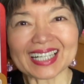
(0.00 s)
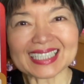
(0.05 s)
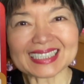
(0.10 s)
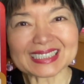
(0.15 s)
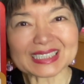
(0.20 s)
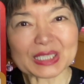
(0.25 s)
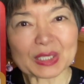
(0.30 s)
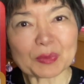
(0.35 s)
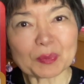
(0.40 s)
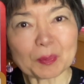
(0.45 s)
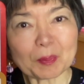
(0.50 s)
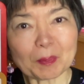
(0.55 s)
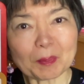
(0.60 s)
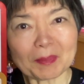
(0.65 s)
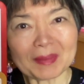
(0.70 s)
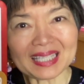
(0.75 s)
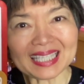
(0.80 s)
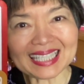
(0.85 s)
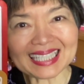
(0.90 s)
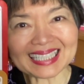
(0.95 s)
are some
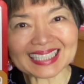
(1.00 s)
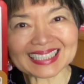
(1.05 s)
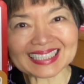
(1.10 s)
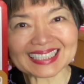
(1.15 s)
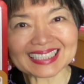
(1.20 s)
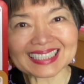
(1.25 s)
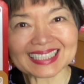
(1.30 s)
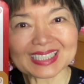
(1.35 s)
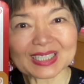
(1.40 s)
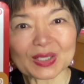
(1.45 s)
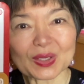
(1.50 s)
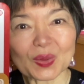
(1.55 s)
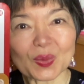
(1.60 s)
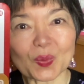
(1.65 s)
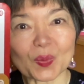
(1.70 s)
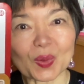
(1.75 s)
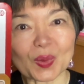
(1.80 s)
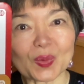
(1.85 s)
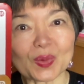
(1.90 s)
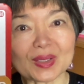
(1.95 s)
meat.
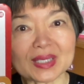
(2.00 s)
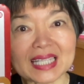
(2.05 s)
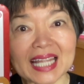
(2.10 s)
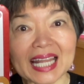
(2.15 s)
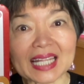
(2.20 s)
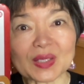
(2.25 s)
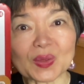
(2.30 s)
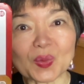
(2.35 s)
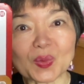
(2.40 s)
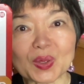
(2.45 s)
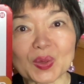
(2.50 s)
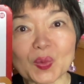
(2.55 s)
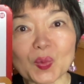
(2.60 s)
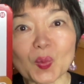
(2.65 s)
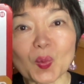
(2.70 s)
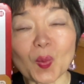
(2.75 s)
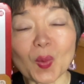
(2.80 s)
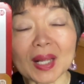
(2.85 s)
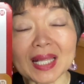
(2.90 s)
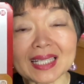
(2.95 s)
Well, not only
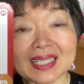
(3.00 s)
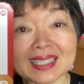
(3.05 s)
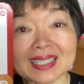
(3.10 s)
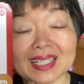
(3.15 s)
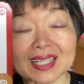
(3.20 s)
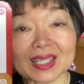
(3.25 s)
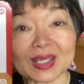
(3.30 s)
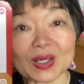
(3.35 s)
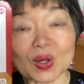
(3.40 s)
one.